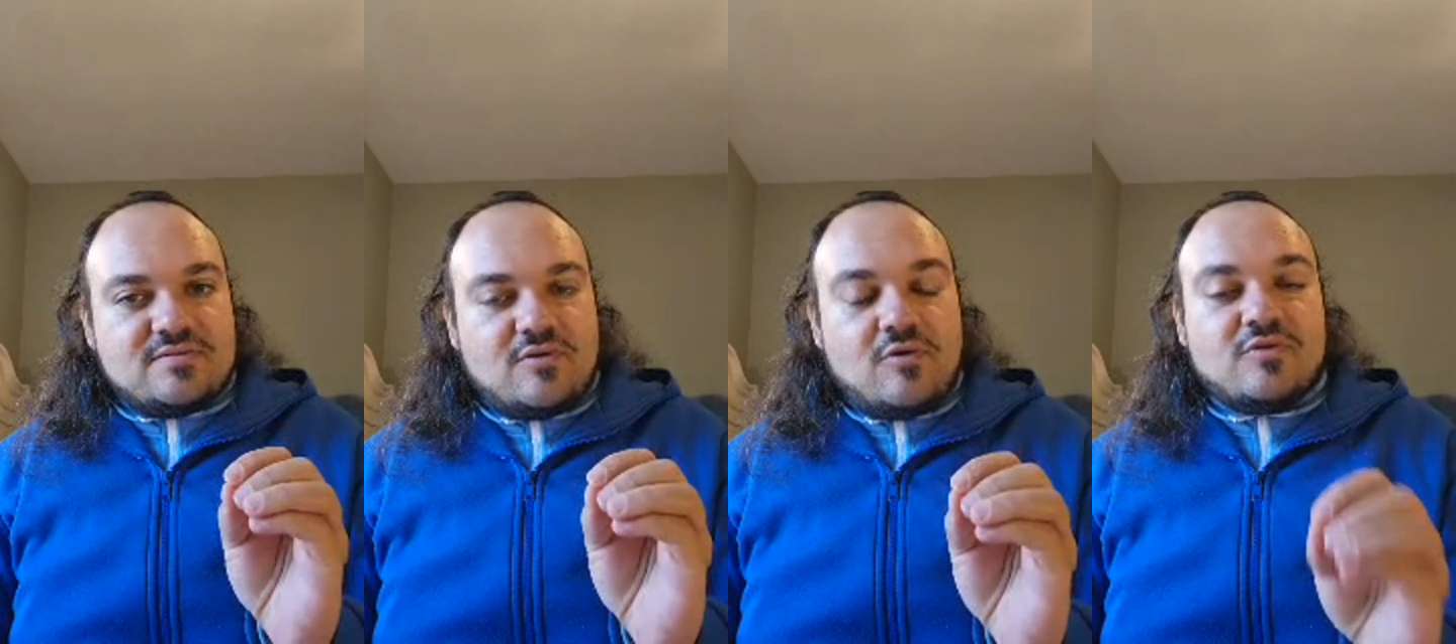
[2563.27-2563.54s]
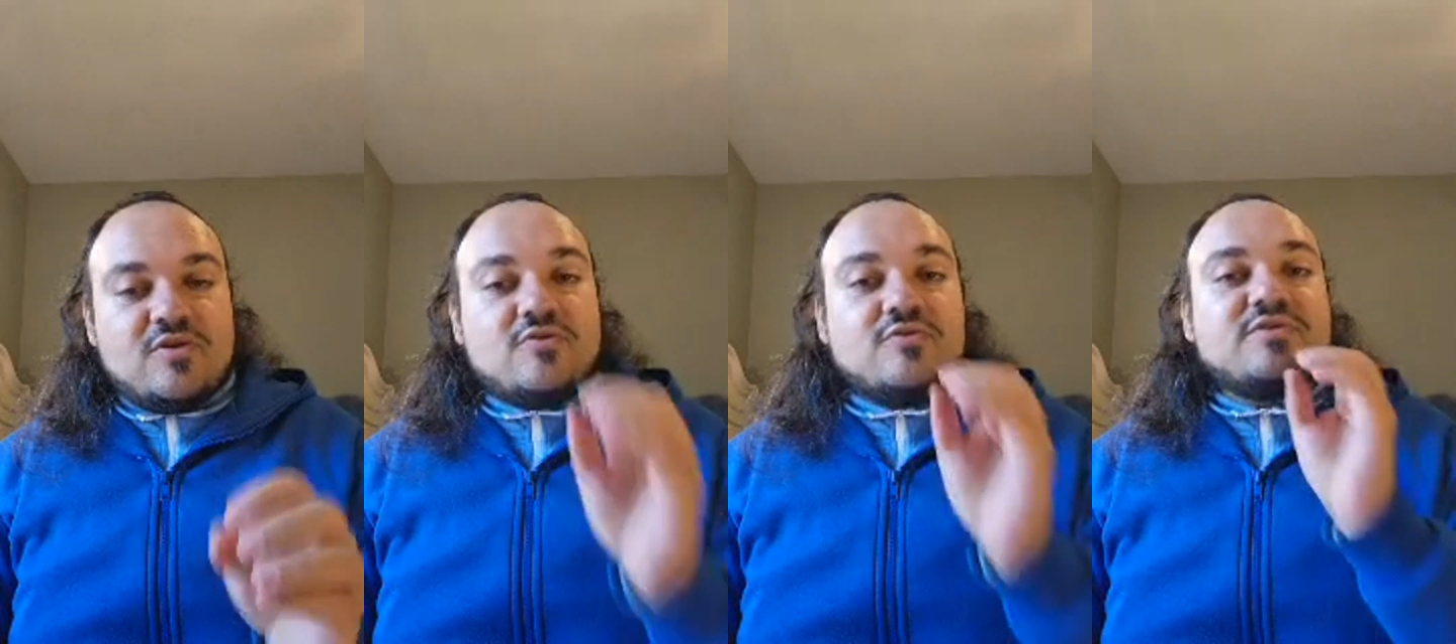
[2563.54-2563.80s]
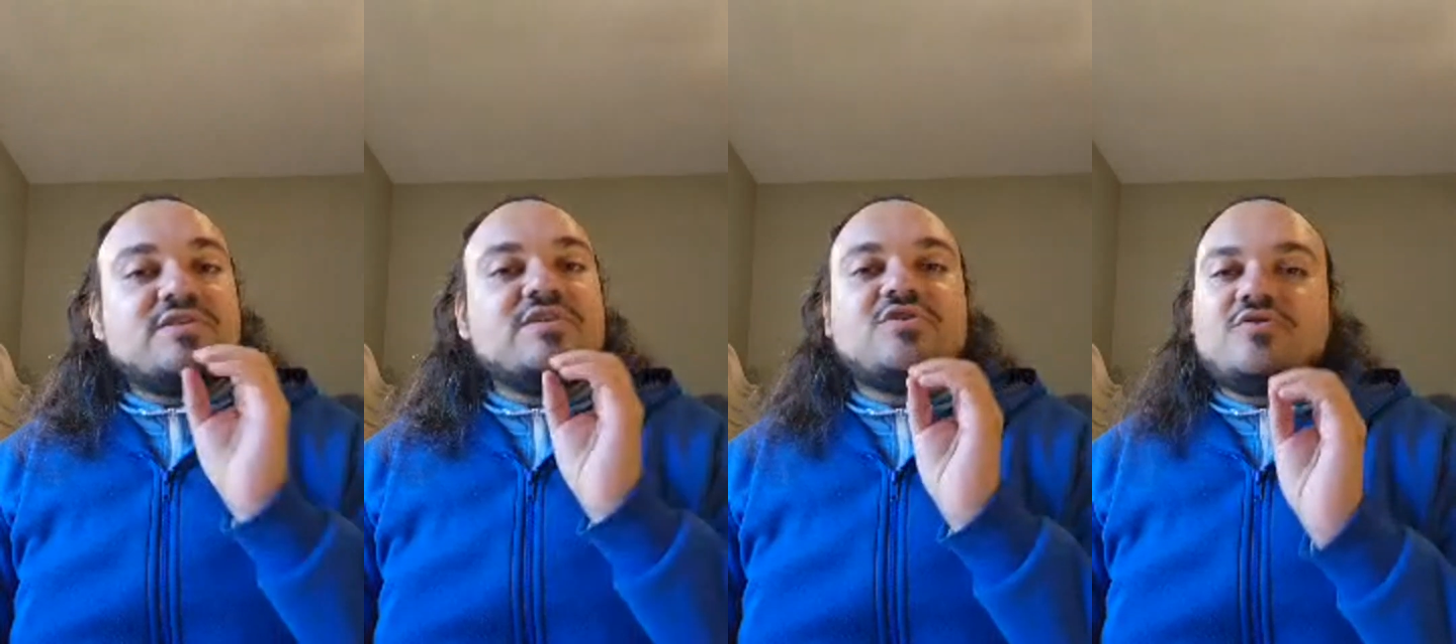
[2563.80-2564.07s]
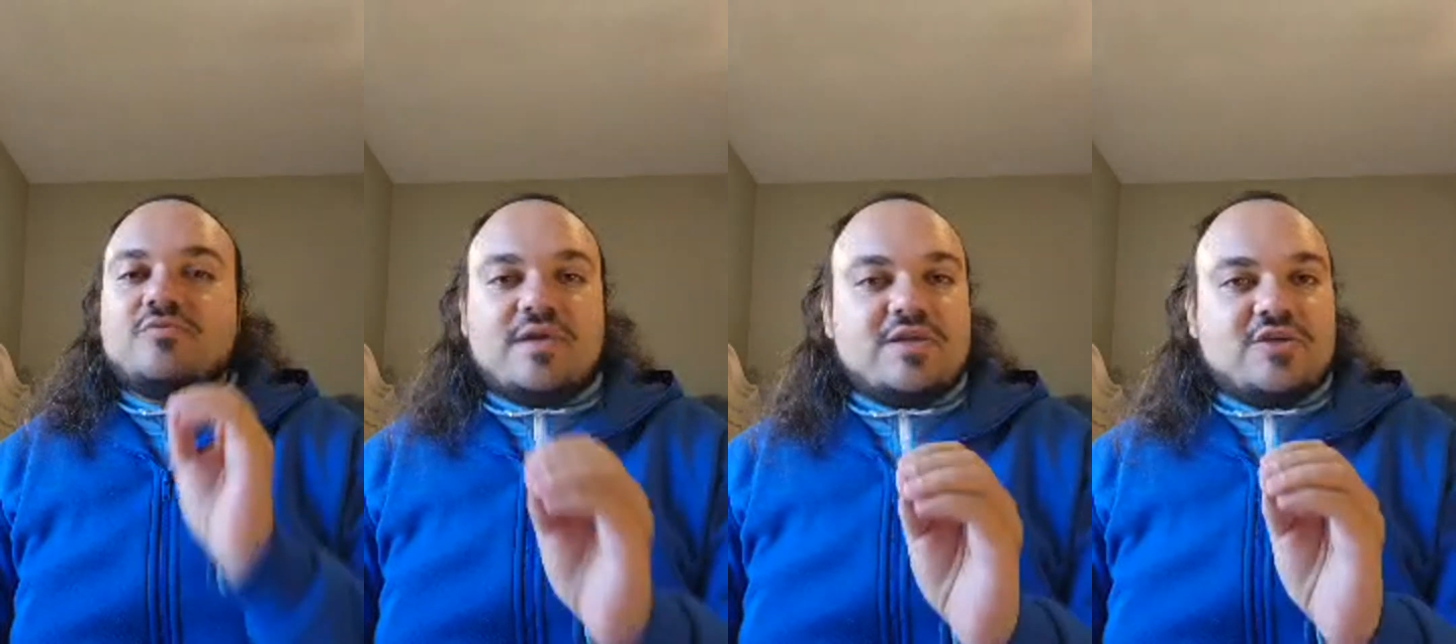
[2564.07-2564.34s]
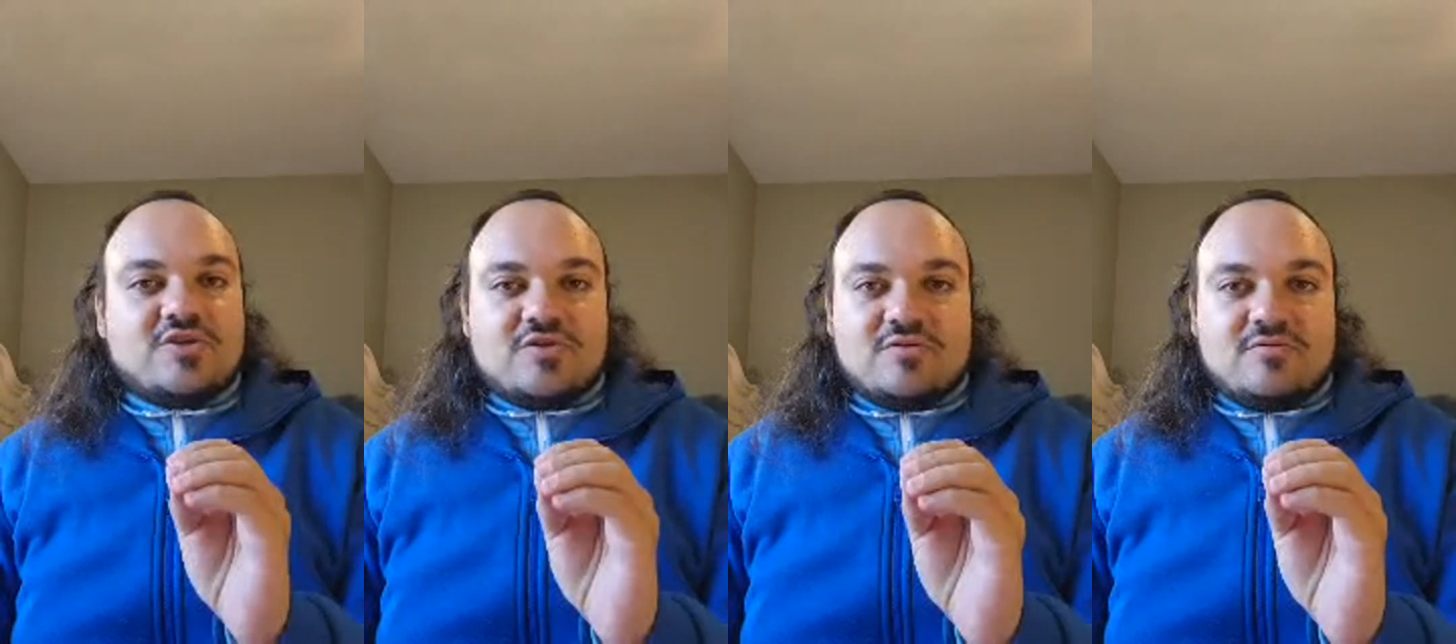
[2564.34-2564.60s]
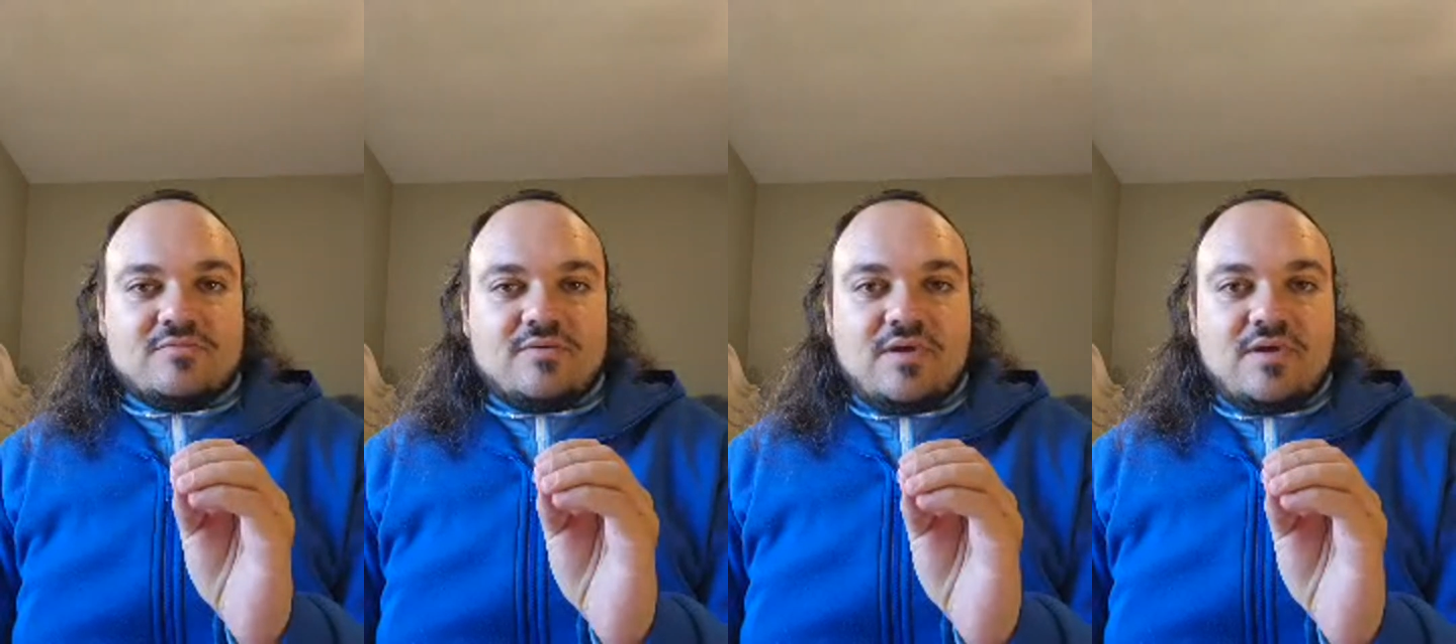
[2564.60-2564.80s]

on your situation.